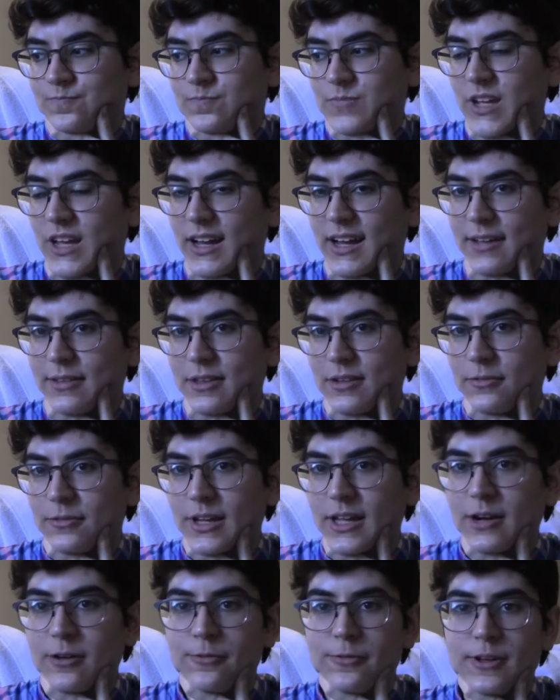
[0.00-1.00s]
I
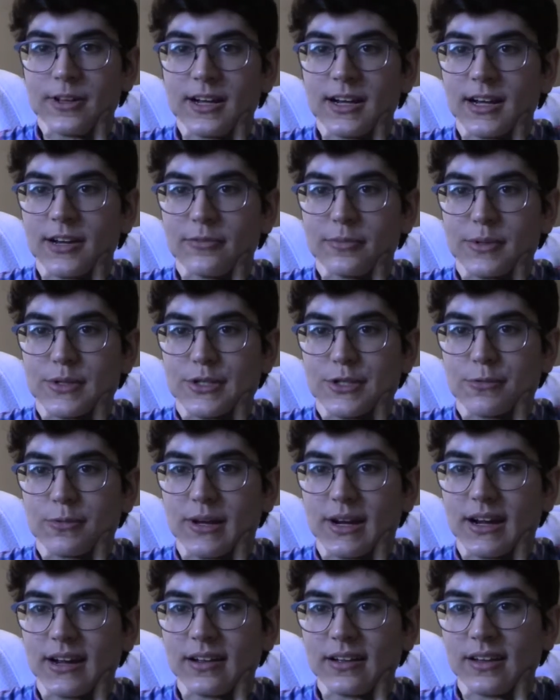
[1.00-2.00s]
don't feel like I've been
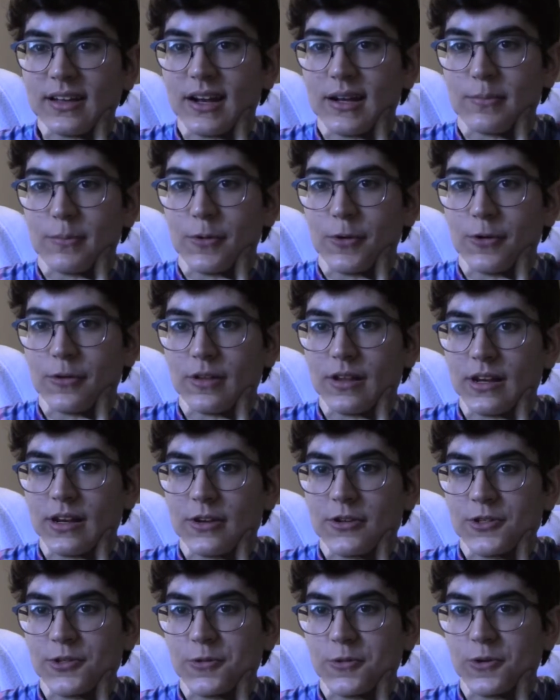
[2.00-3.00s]
sweating any more than
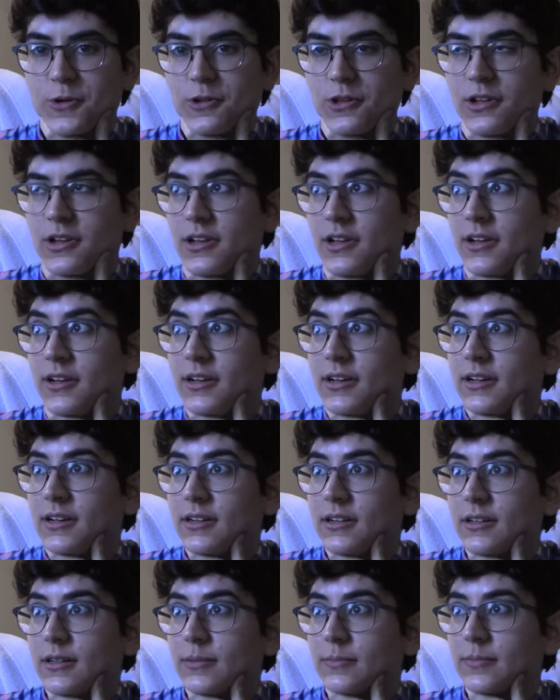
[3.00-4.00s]
usual.
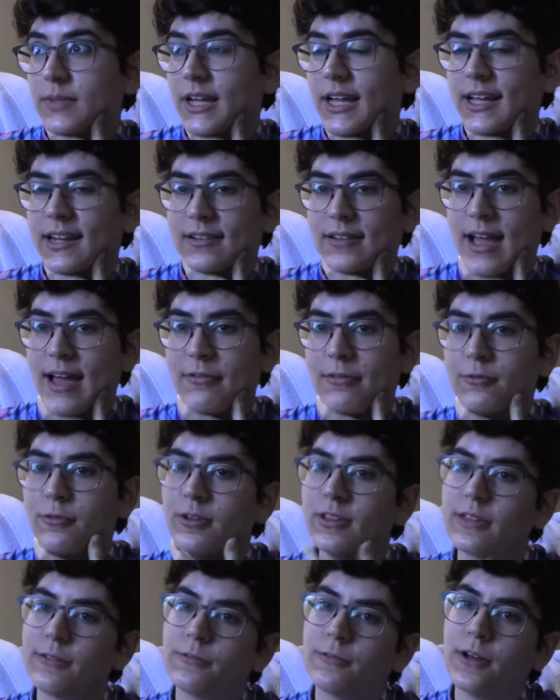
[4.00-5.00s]
Again, haven't
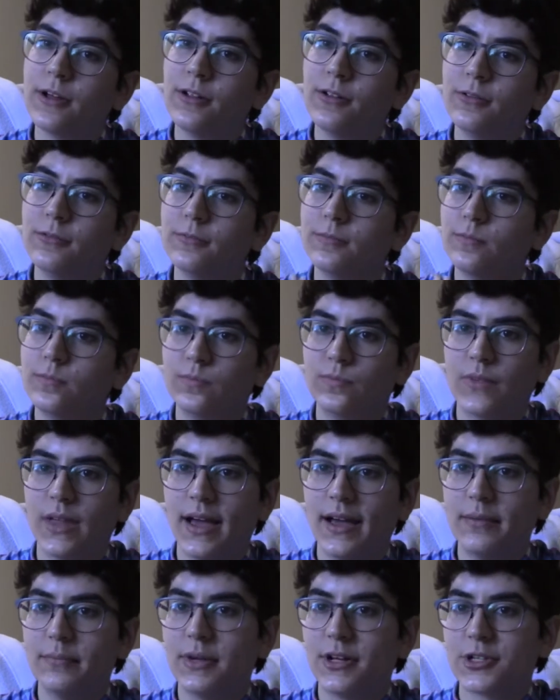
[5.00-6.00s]
really felt
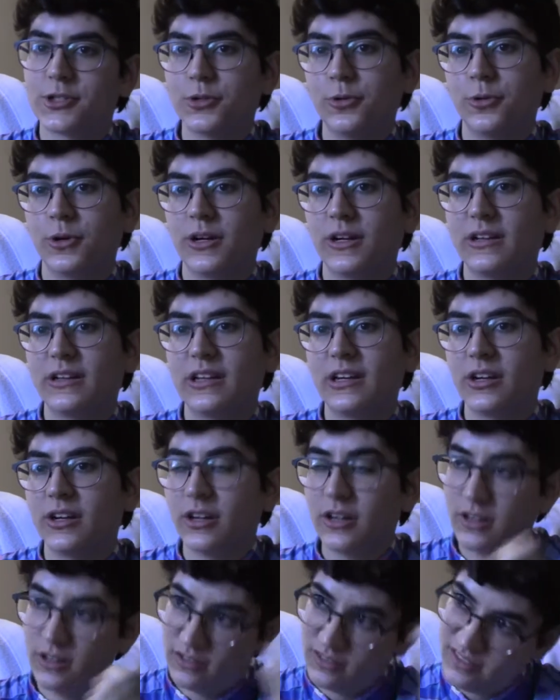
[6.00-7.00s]
that much
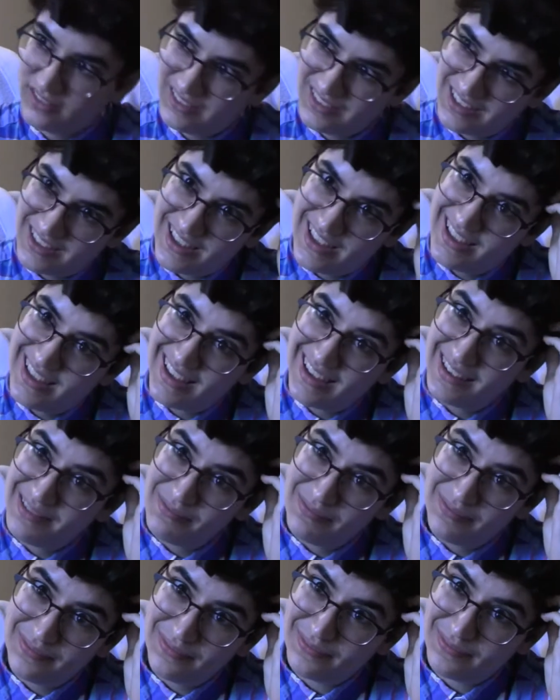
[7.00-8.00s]
oilier
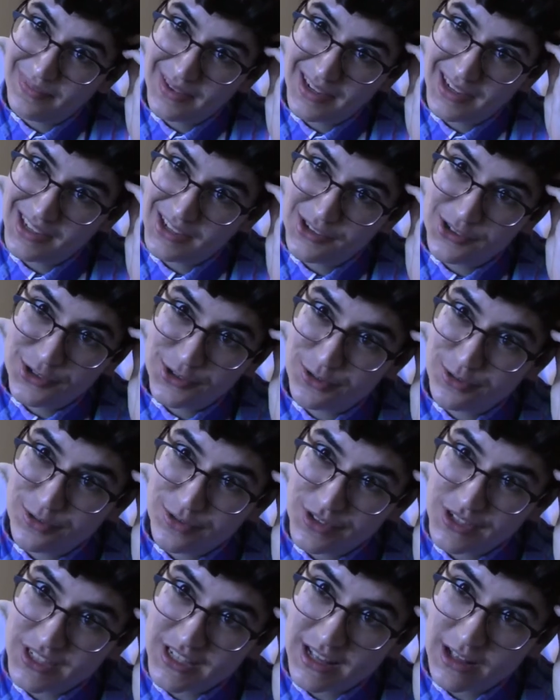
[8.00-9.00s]
than my
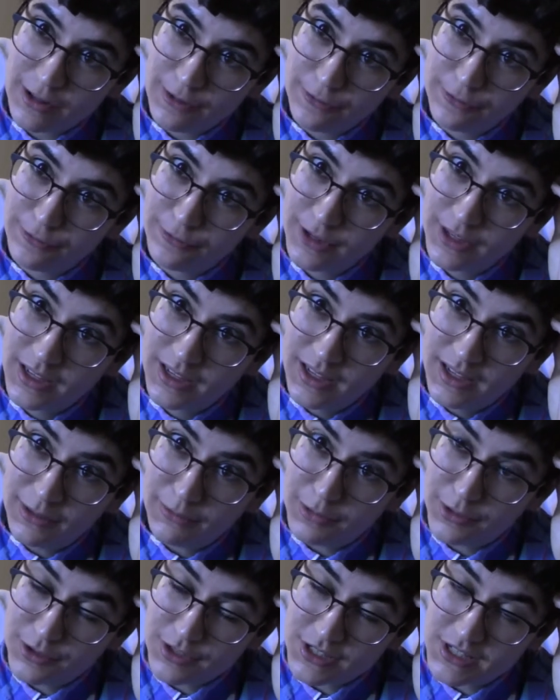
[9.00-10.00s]
usual self.
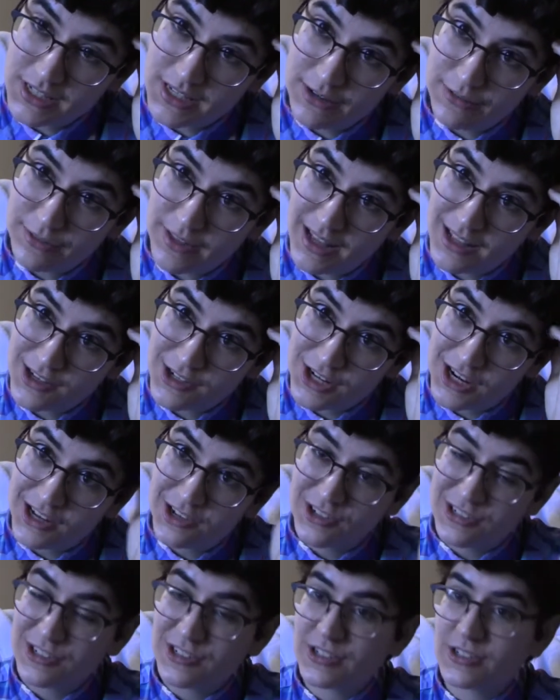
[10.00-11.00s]
We'll see if that
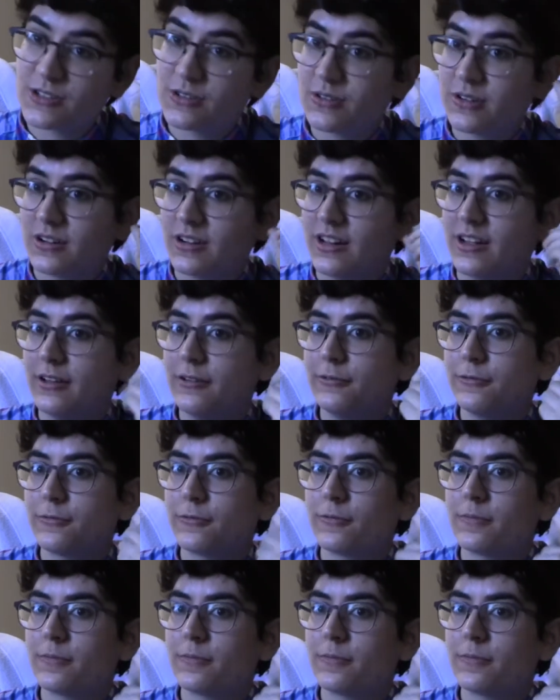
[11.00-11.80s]
changes soon enough.